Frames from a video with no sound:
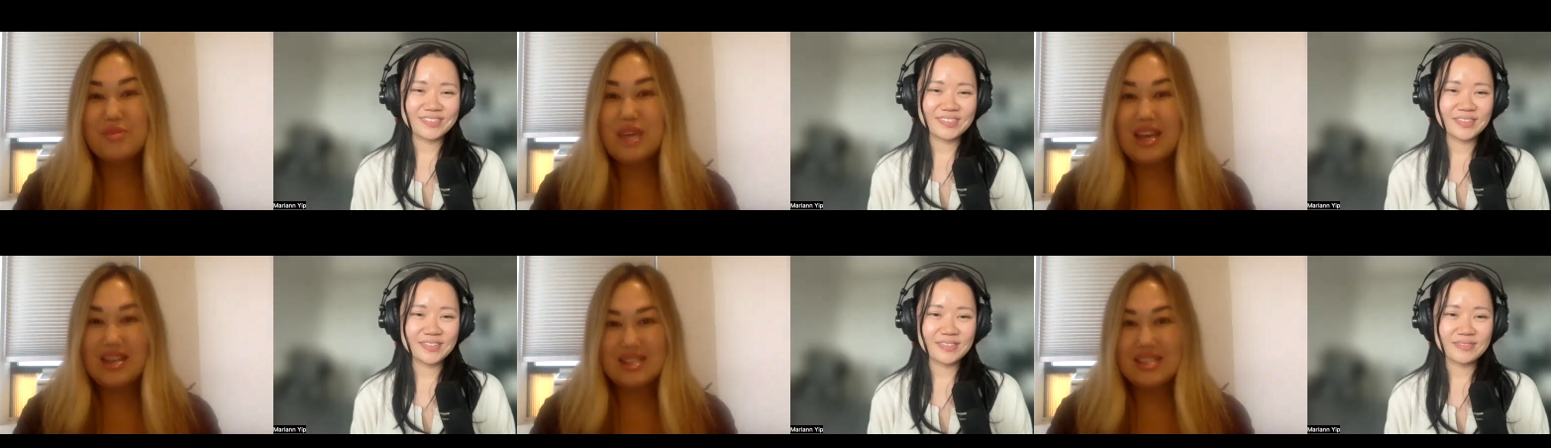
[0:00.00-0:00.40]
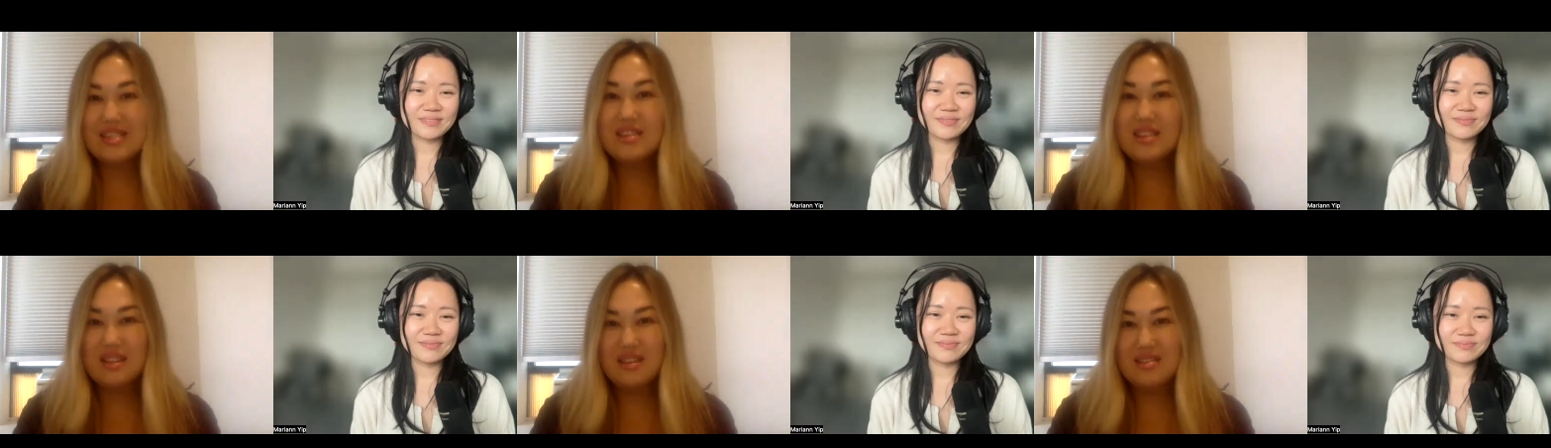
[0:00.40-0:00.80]

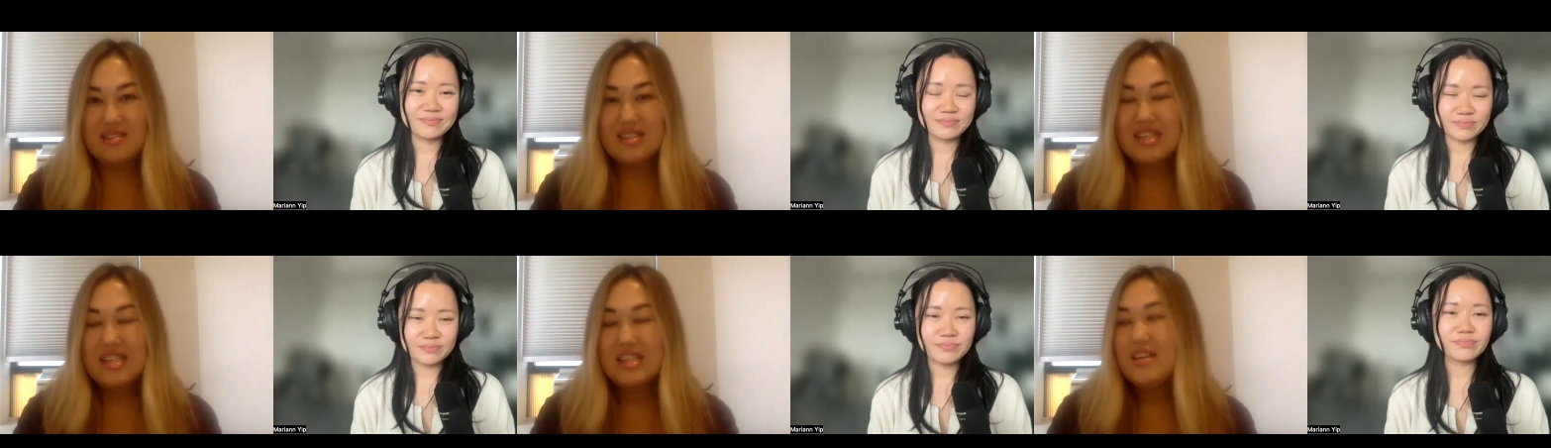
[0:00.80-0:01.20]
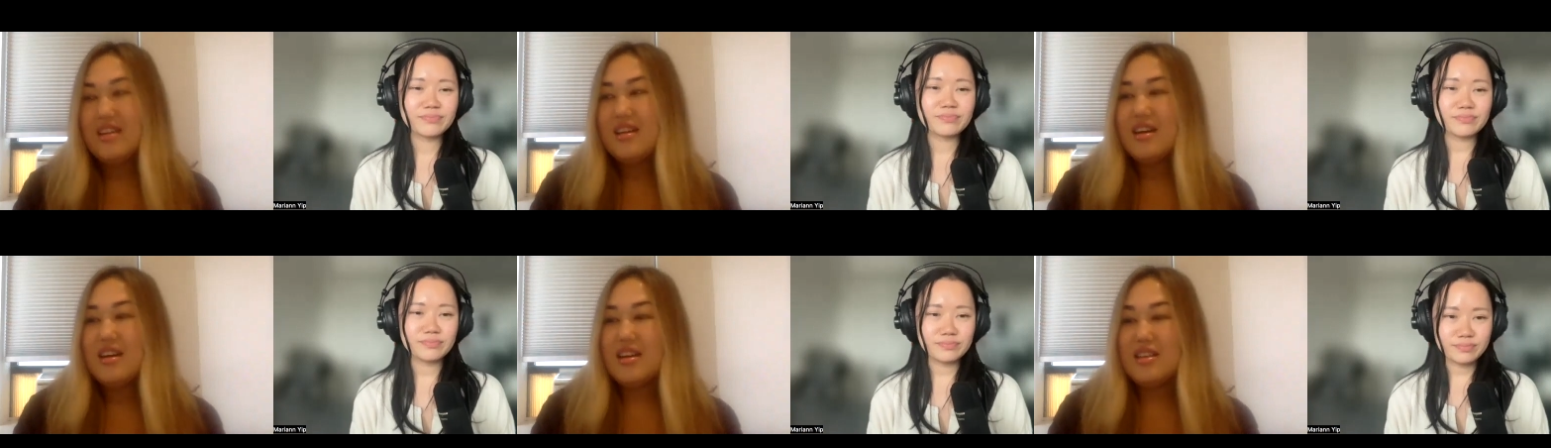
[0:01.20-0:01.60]
Speaker 1: Kazakhstan.
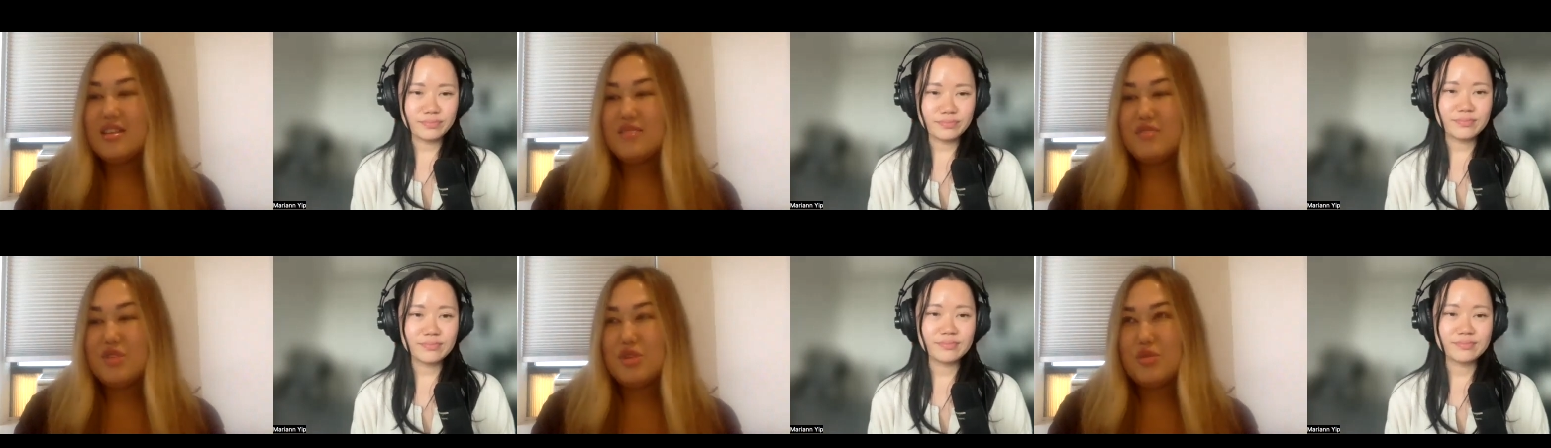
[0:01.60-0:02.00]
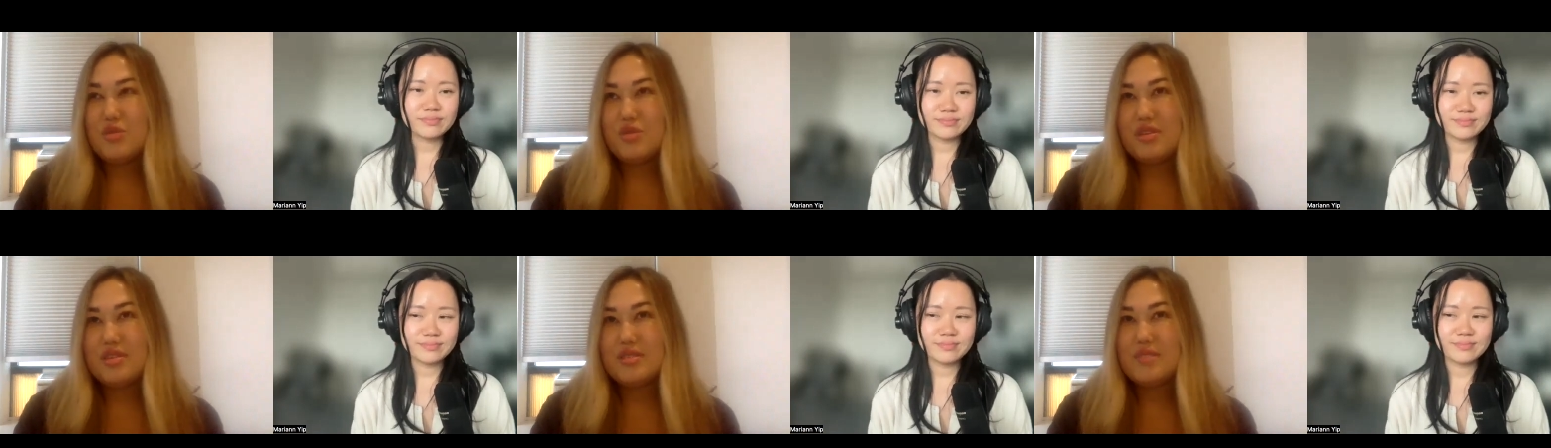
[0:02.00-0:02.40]
I live in
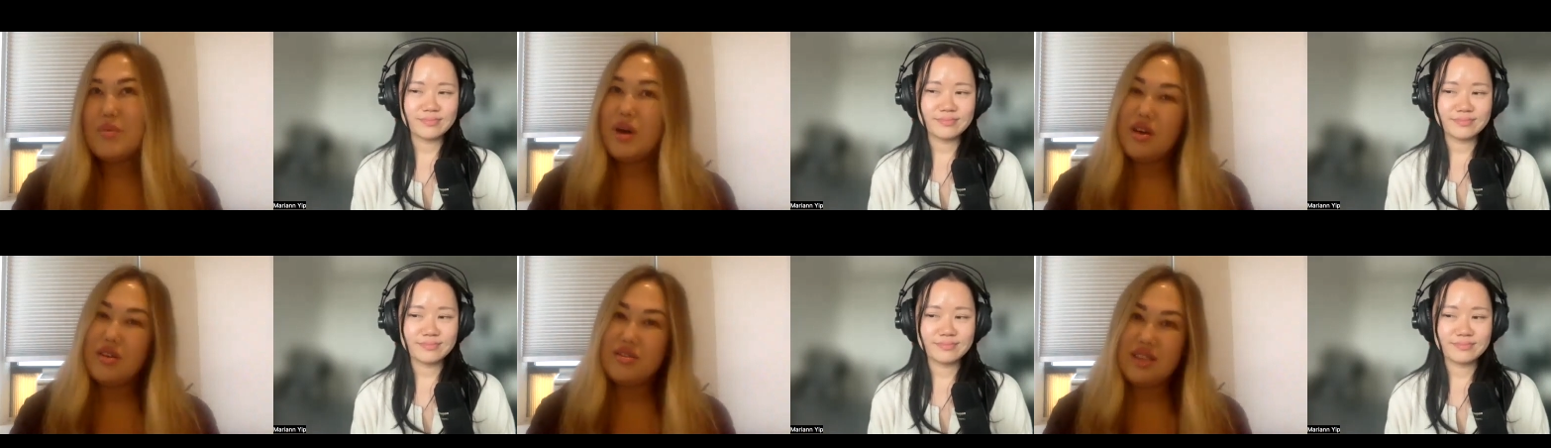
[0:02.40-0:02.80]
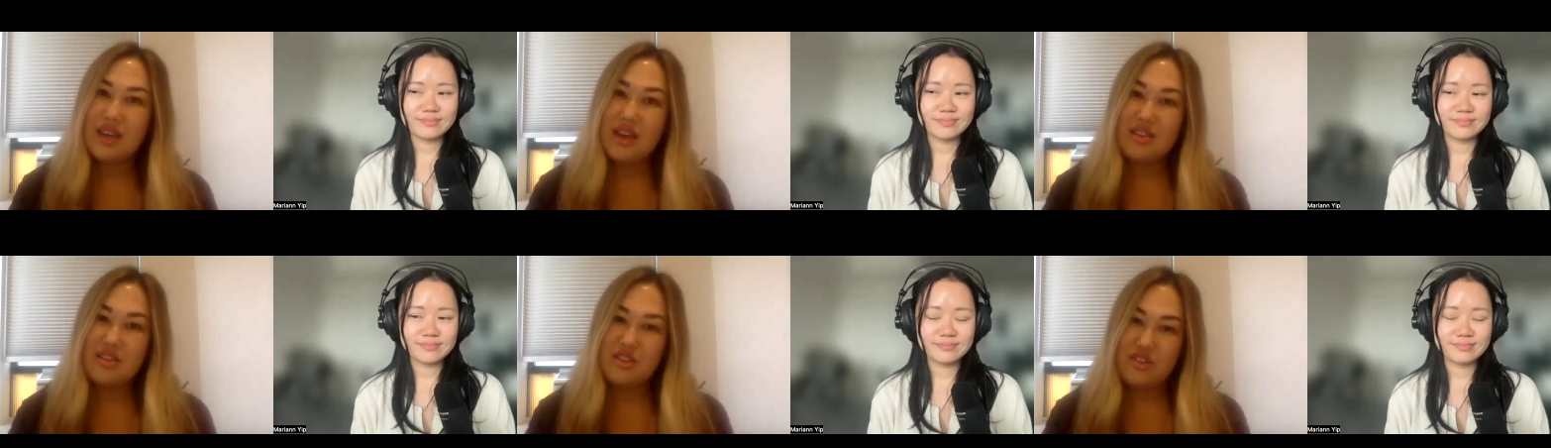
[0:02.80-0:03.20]
US about
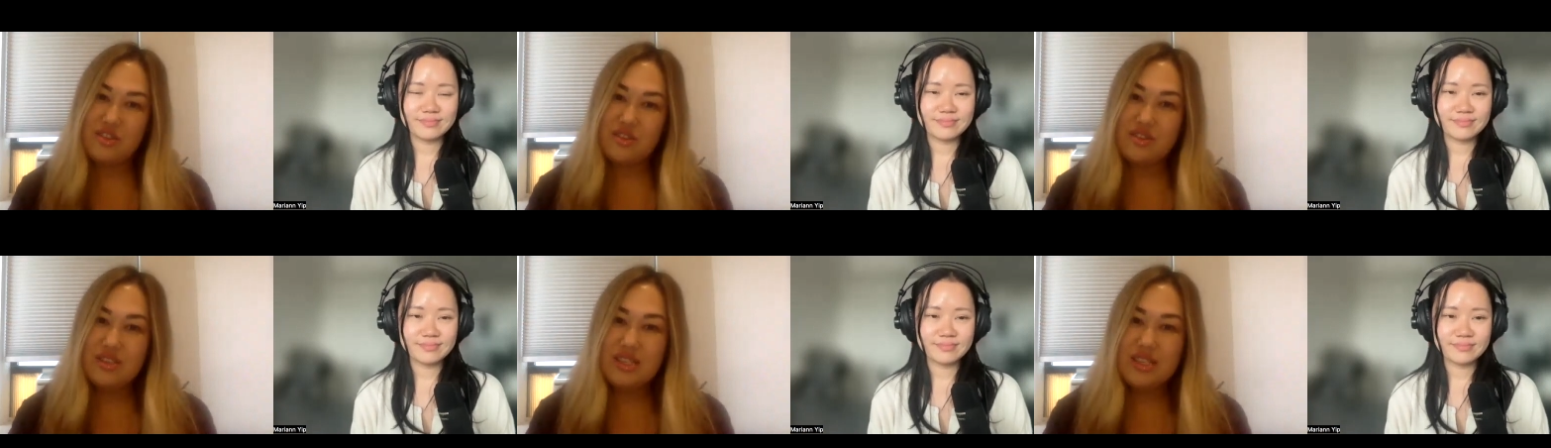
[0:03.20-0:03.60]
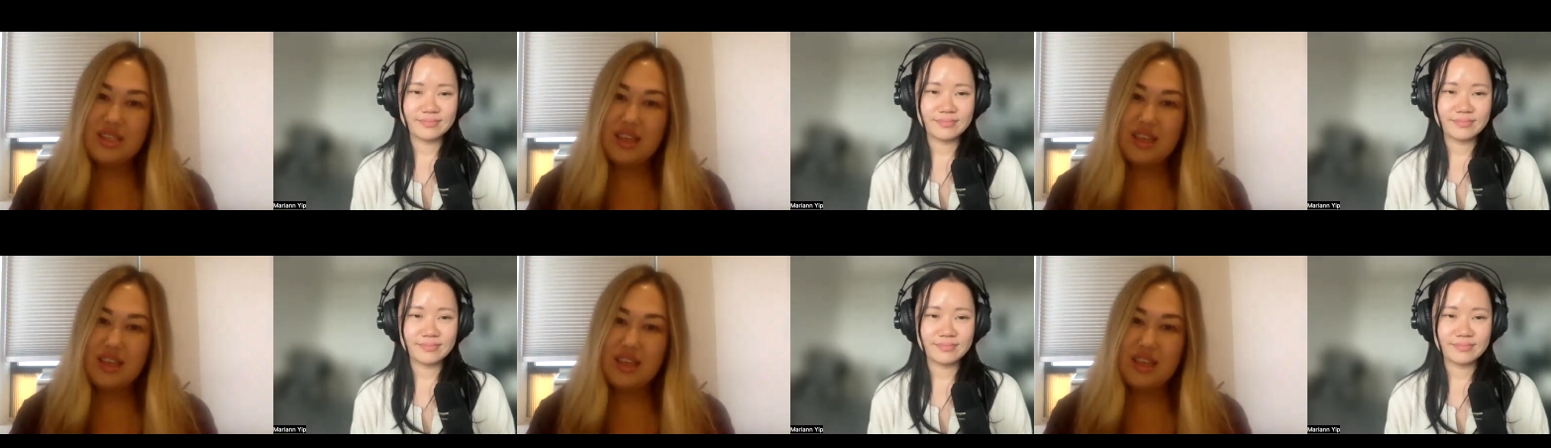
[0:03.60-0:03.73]
nine years